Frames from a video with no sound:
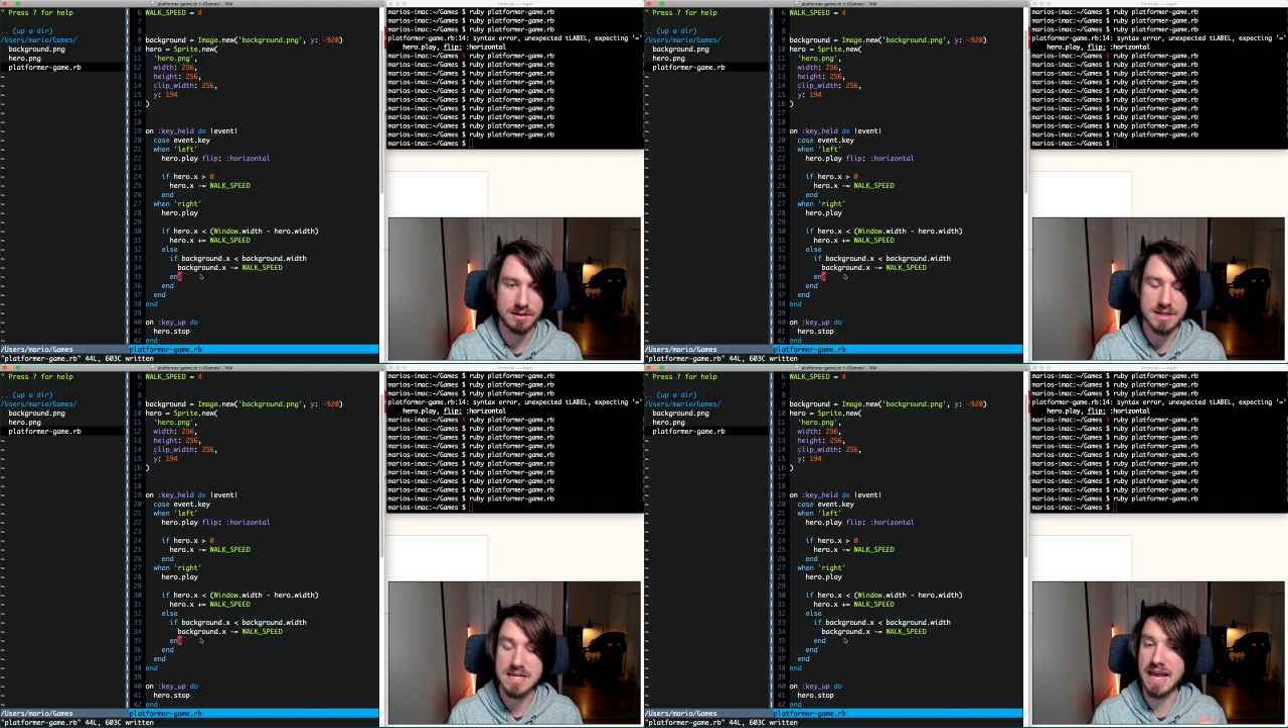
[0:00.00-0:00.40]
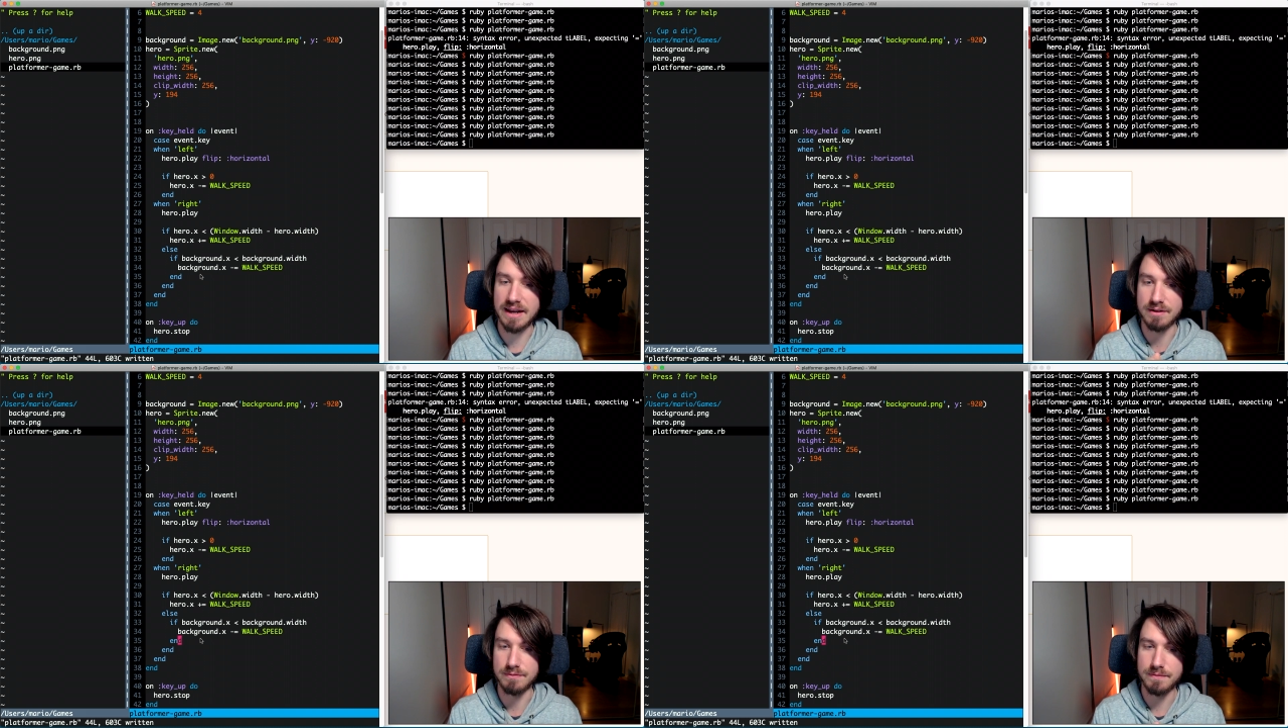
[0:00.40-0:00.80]

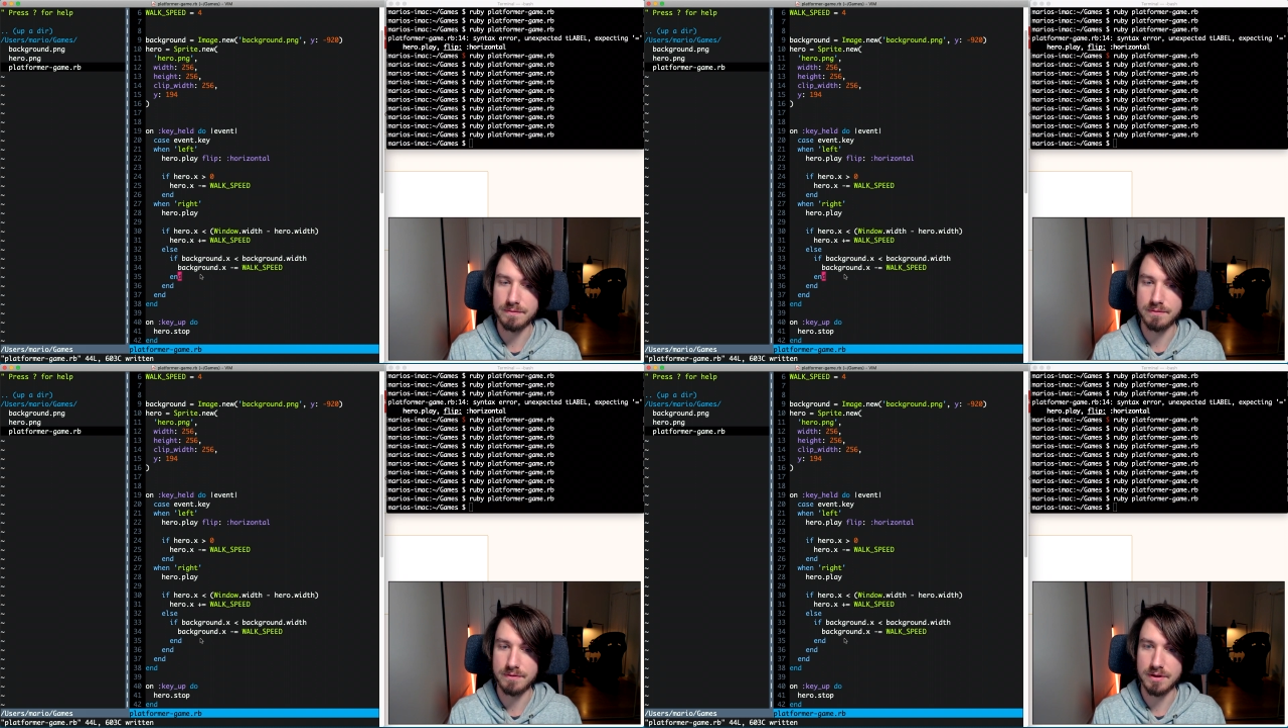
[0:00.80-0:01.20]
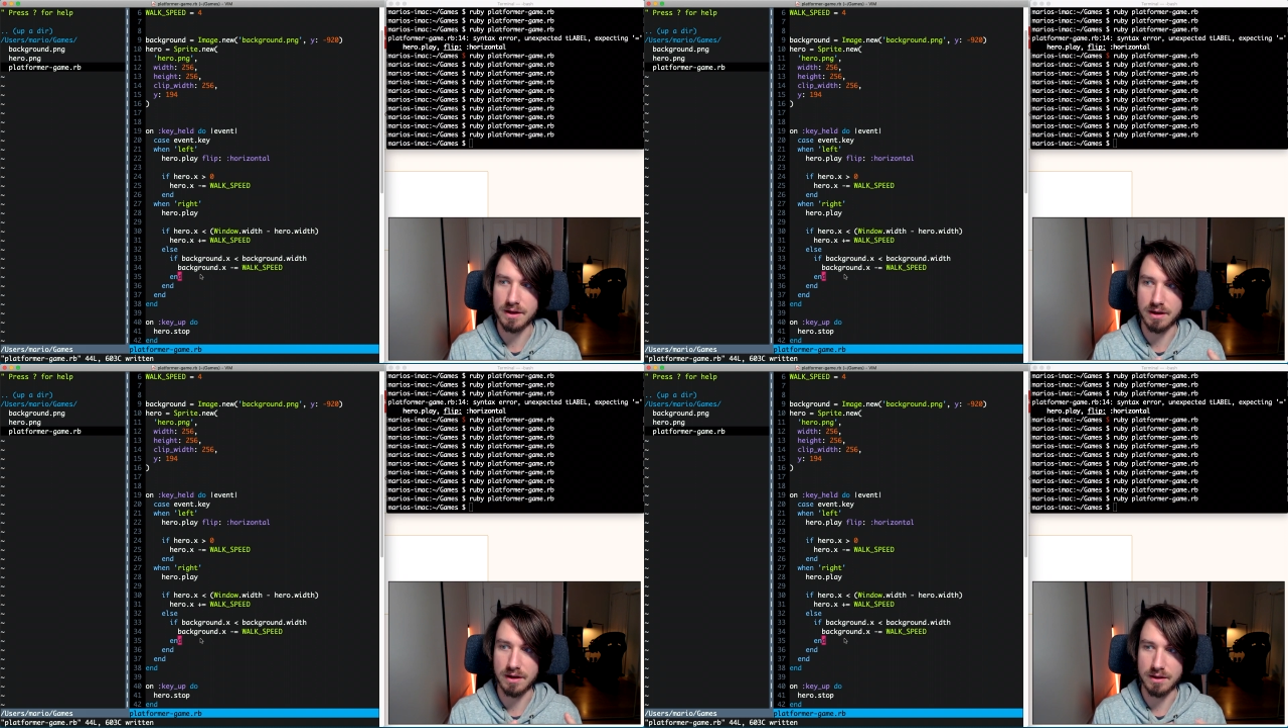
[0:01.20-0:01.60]
negative
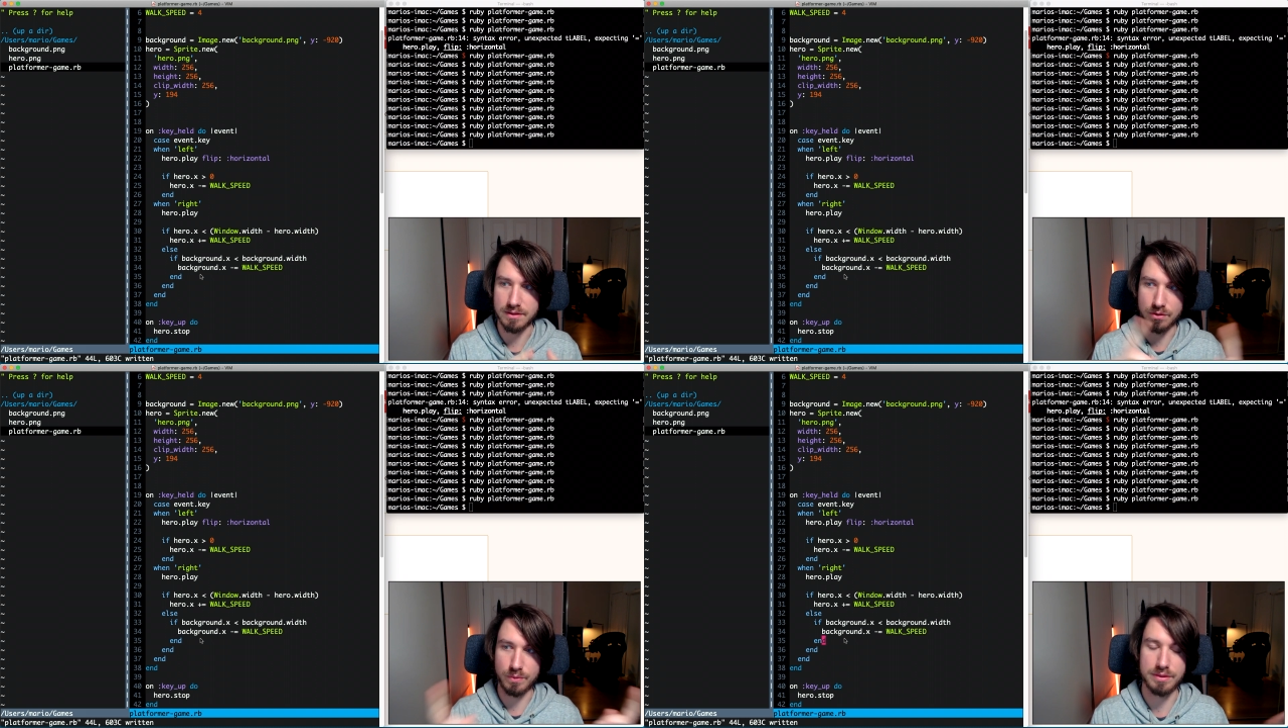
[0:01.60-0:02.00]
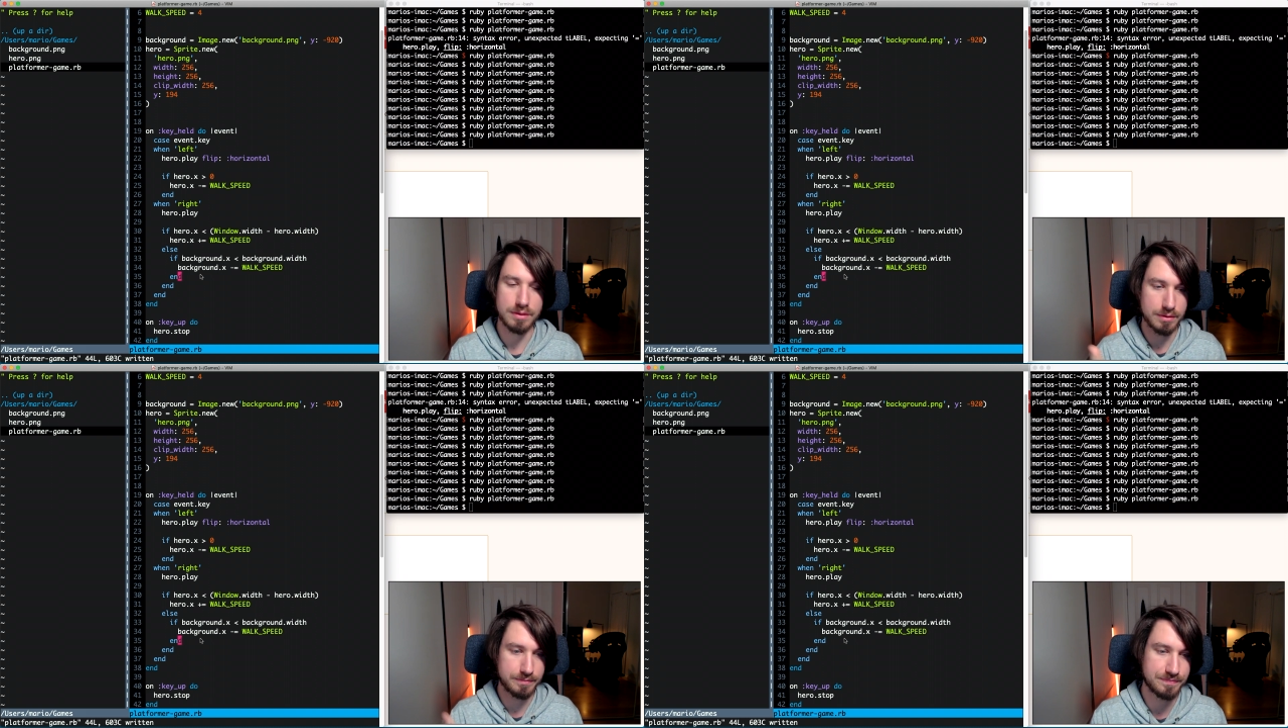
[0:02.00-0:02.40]
the
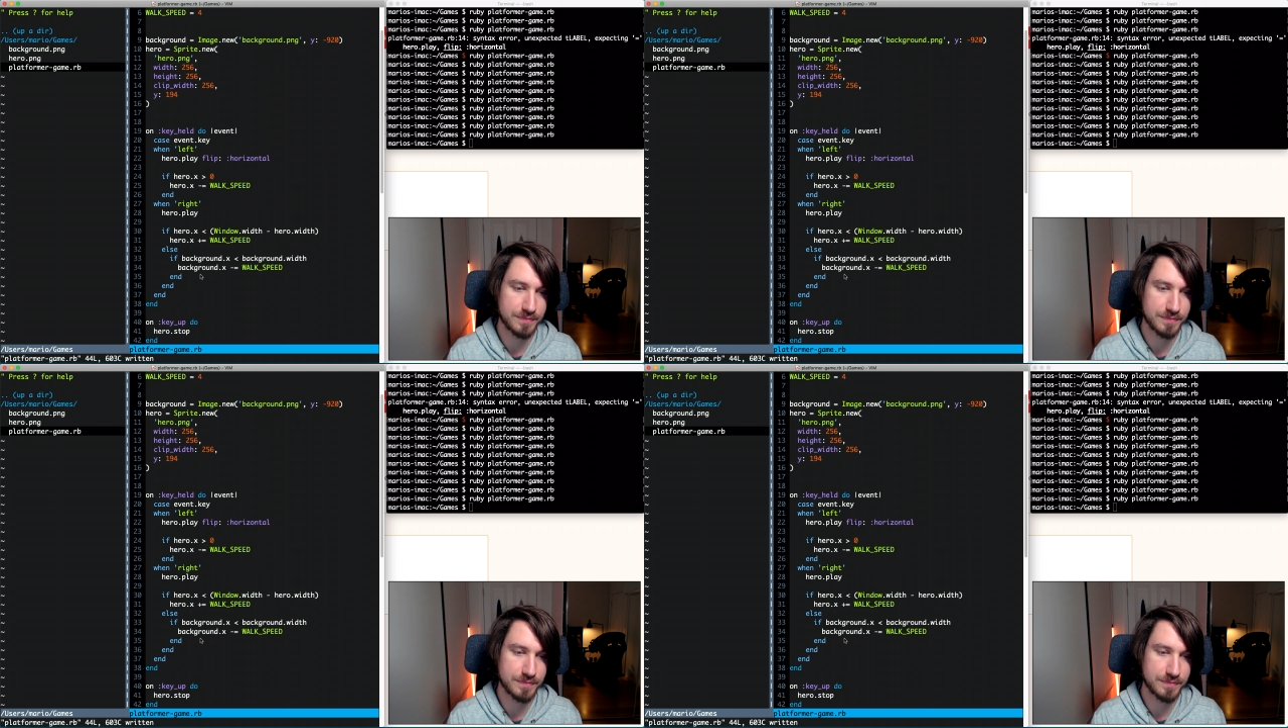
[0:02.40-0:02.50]
width.